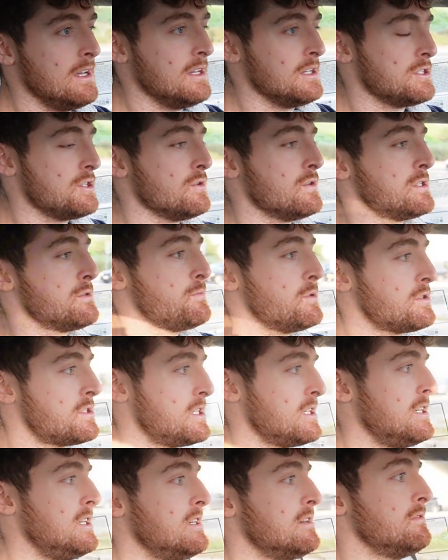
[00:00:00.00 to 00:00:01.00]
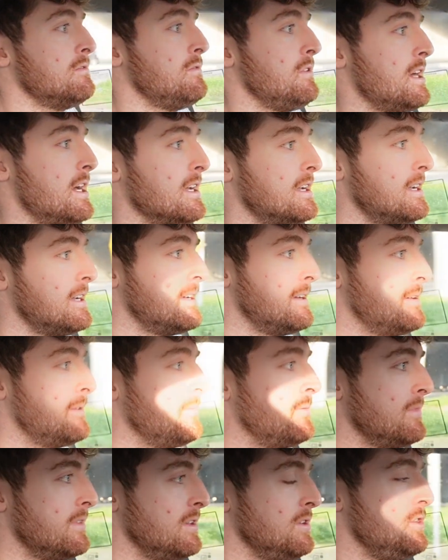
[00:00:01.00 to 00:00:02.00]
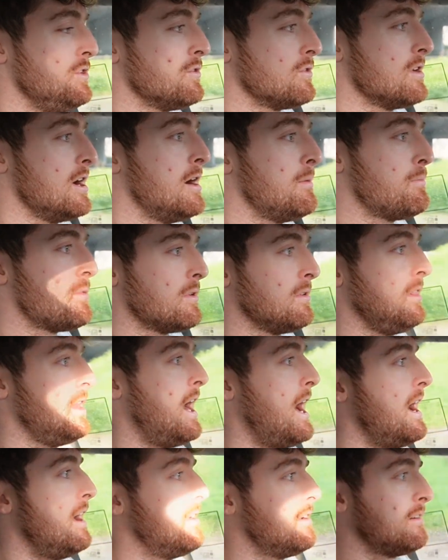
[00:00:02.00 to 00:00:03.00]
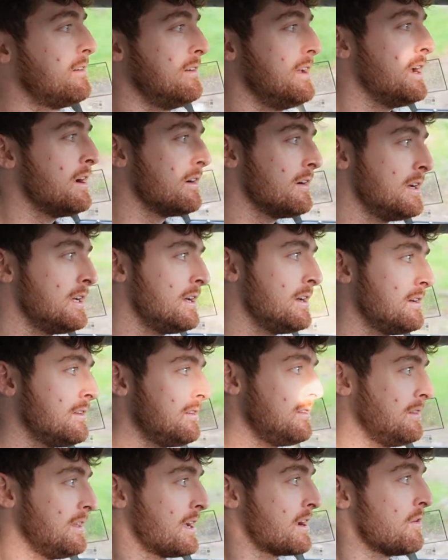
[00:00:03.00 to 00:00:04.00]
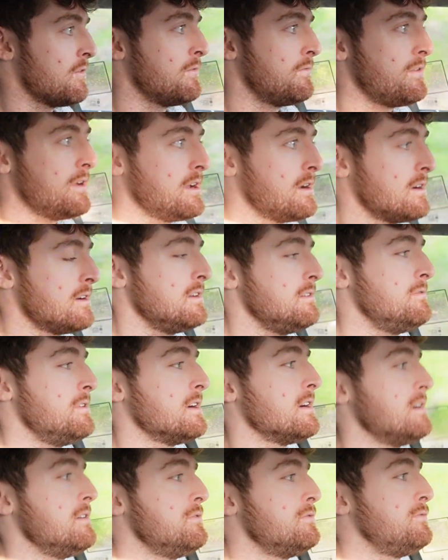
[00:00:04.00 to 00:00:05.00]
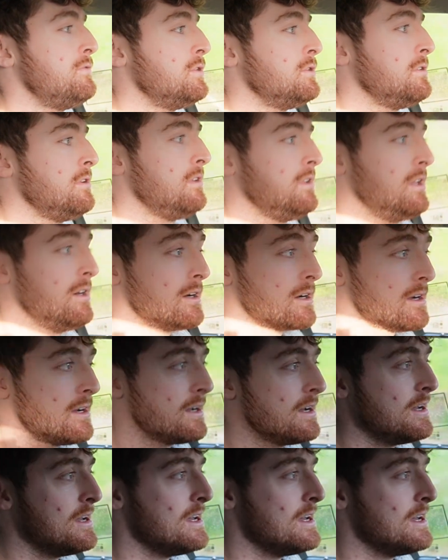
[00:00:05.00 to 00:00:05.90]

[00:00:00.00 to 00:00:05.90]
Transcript: so it's supposed to give like your upper lat area like a very, very full look.